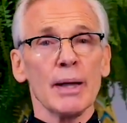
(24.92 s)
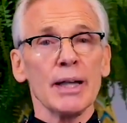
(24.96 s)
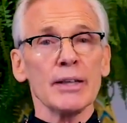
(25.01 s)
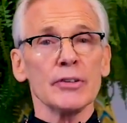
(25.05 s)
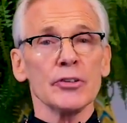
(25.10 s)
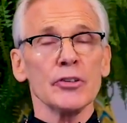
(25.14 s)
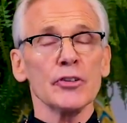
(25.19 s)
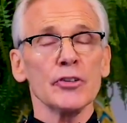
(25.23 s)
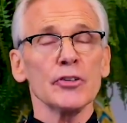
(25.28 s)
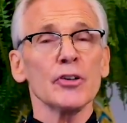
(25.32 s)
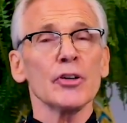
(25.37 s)

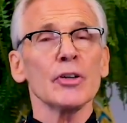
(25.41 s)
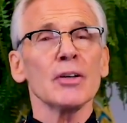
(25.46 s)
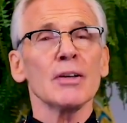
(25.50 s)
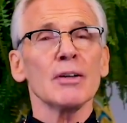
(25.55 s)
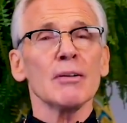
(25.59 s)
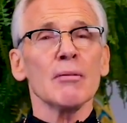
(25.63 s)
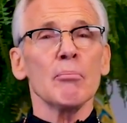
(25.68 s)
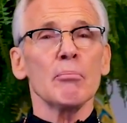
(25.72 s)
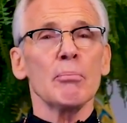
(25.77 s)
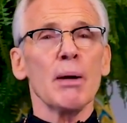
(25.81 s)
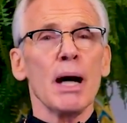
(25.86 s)
threatened
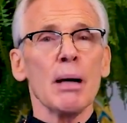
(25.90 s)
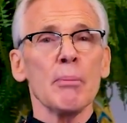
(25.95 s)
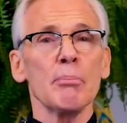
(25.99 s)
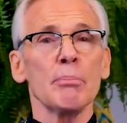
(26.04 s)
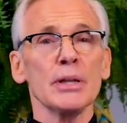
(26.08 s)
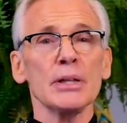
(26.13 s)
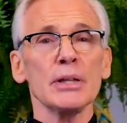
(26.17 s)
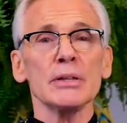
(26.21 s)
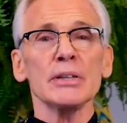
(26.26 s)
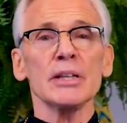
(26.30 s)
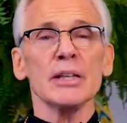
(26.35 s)
by
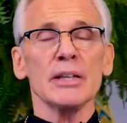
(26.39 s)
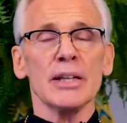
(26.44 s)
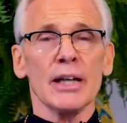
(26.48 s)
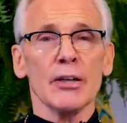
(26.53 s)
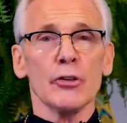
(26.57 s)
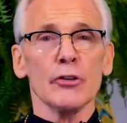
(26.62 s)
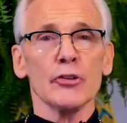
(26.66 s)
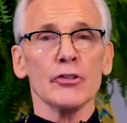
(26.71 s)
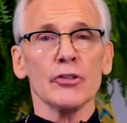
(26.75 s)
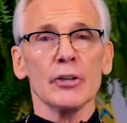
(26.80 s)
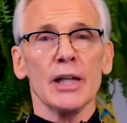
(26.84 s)

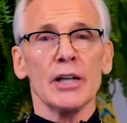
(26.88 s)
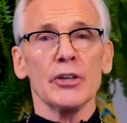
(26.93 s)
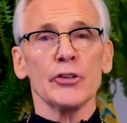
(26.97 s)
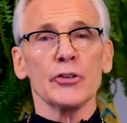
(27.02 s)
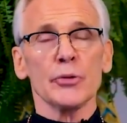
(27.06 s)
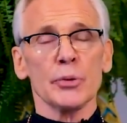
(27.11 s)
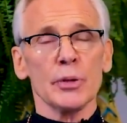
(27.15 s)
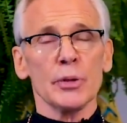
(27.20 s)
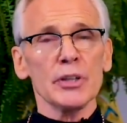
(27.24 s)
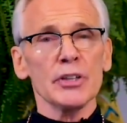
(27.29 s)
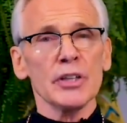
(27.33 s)
billionaires
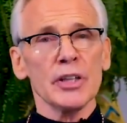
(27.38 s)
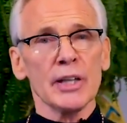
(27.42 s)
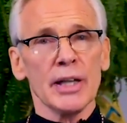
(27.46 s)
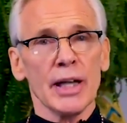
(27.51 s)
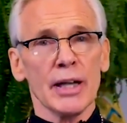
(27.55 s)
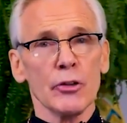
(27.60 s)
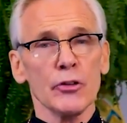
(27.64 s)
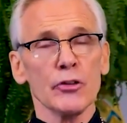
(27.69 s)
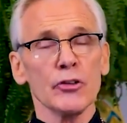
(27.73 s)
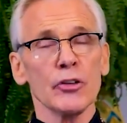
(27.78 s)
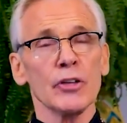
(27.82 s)
and
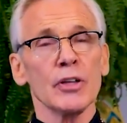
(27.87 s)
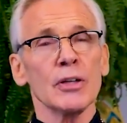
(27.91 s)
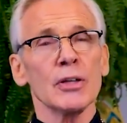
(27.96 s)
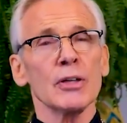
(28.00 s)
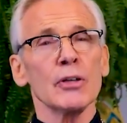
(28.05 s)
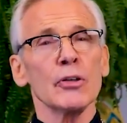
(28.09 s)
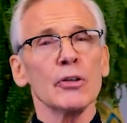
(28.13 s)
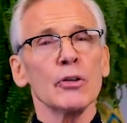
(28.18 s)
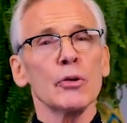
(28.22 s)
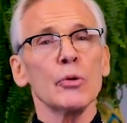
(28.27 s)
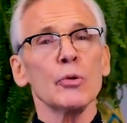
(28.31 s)
trillionaires
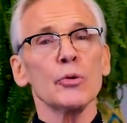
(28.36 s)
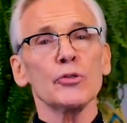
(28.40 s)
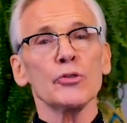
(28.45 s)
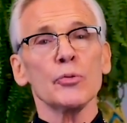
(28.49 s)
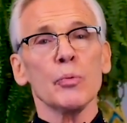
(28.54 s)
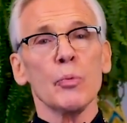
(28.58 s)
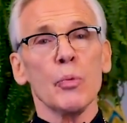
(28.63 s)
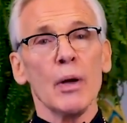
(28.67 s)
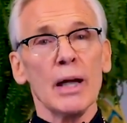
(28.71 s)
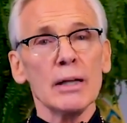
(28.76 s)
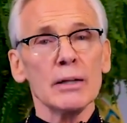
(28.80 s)

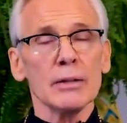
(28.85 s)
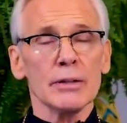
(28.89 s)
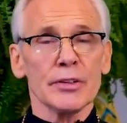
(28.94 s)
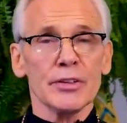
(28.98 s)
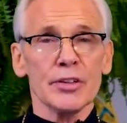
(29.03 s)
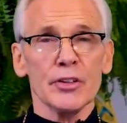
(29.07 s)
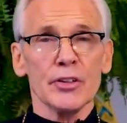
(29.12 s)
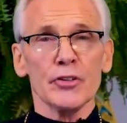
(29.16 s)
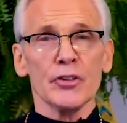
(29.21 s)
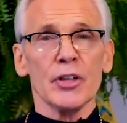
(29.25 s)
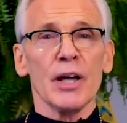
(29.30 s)
whose
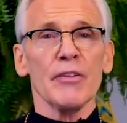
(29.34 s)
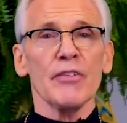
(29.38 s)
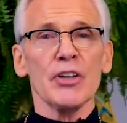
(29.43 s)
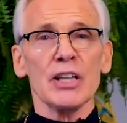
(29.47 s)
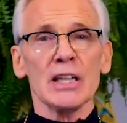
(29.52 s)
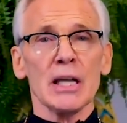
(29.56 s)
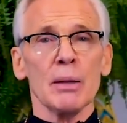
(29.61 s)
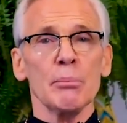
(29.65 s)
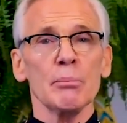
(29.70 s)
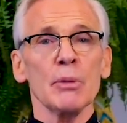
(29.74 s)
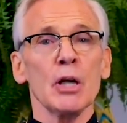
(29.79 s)
wealth is
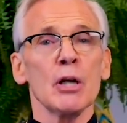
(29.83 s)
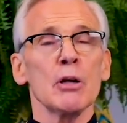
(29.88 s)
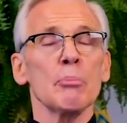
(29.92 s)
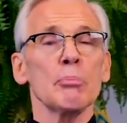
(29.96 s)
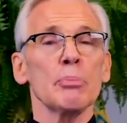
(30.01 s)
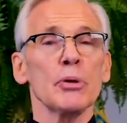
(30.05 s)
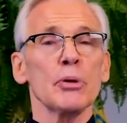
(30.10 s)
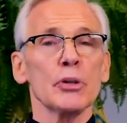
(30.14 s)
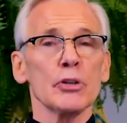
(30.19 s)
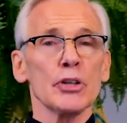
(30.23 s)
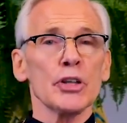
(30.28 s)
giving them
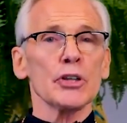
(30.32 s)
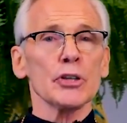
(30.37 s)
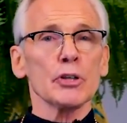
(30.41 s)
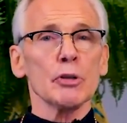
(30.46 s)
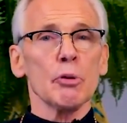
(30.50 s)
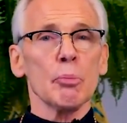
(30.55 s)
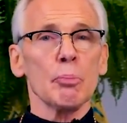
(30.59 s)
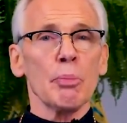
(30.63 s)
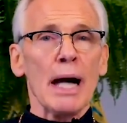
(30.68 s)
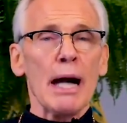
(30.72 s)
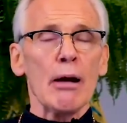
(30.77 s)

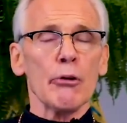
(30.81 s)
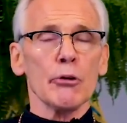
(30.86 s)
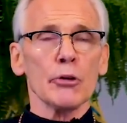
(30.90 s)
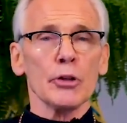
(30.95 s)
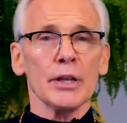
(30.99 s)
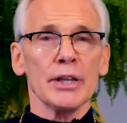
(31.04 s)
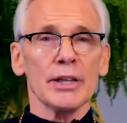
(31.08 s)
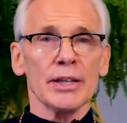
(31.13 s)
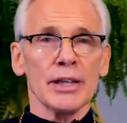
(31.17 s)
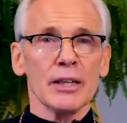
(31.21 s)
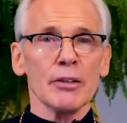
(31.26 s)
political
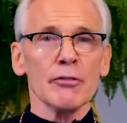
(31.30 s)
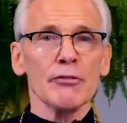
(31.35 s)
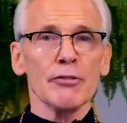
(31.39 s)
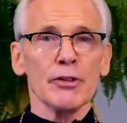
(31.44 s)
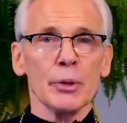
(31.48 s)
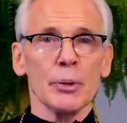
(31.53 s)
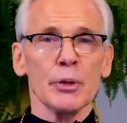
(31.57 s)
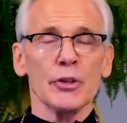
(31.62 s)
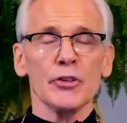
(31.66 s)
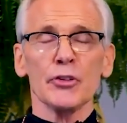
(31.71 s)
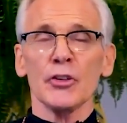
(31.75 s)
power and
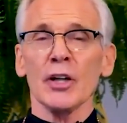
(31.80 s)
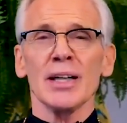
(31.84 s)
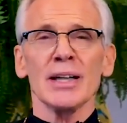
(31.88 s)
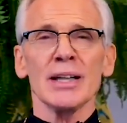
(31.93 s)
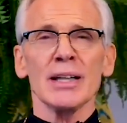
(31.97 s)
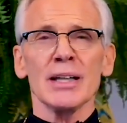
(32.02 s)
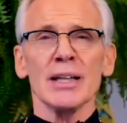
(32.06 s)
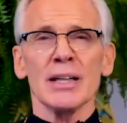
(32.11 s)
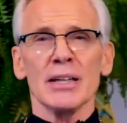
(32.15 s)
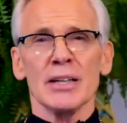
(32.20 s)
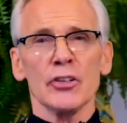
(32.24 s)
influence.
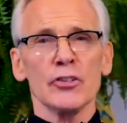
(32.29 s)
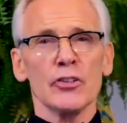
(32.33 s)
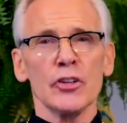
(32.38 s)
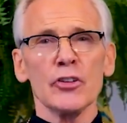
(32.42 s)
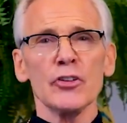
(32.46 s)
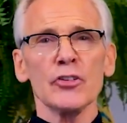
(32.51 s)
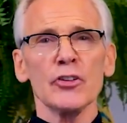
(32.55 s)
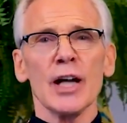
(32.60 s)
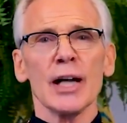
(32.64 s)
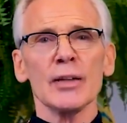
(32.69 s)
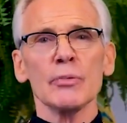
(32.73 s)
This
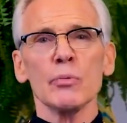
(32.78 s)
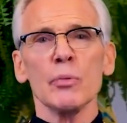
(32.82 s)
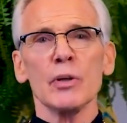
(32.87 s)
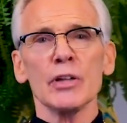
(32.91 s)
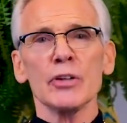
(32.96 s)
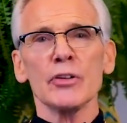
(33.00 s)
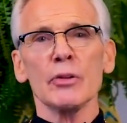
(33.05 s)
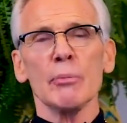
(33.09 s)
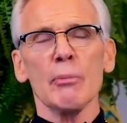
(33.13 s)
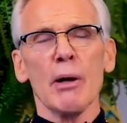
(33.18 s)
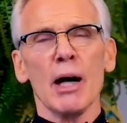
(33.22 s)
is not
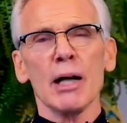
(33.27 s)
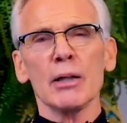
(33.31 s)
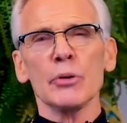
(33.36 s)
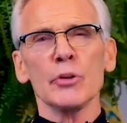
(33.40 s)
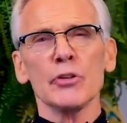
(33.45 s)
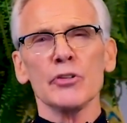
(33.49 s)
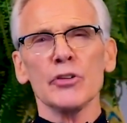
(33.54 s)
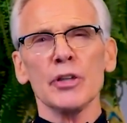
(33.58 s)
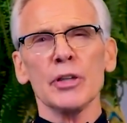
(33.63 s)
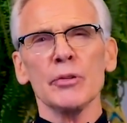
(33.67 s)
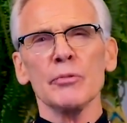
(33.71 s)
what
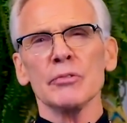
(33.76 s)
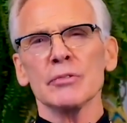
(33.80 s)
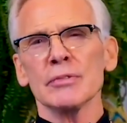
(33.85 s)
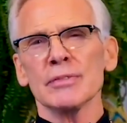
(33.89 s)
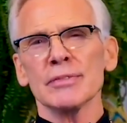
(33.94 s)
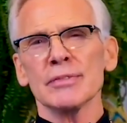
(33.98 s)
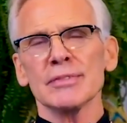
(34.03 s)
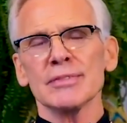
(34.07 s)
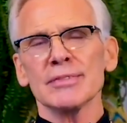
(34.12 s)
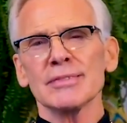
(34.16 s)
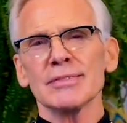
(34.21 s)
democracy
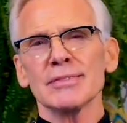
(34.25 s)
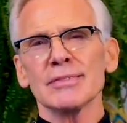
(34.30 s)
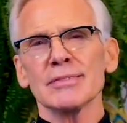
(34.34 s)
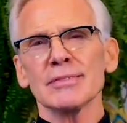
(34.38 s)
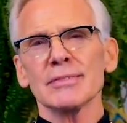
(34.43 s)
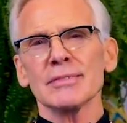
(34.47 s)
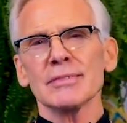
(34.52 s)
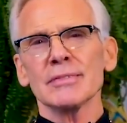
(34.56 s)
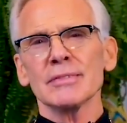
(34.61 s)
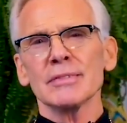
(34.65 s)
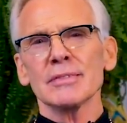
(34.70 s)

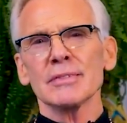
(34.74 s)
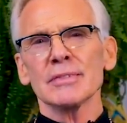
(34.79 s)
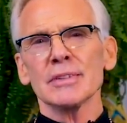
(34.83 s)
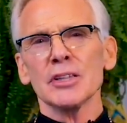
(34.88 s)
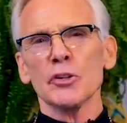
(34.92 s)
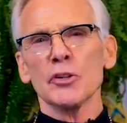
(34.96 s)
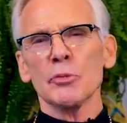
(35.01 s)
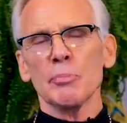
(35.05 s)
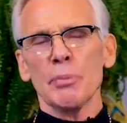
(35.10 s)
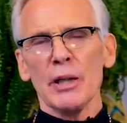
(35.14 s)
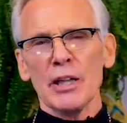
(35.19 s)

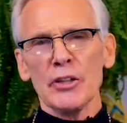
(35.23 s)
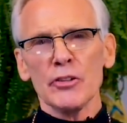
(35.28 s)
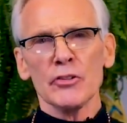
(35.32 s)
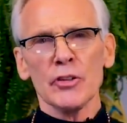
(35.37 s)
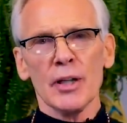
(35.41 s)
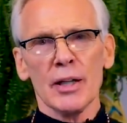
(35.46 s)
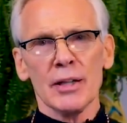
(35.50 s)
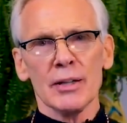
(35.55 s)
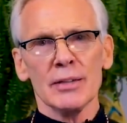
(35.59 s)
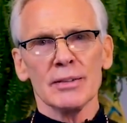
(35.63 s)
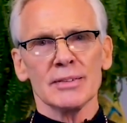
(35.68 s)
is
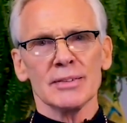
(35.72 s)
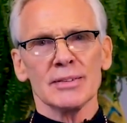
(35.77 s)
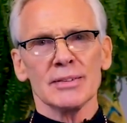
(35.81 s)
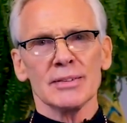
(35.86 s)
based on.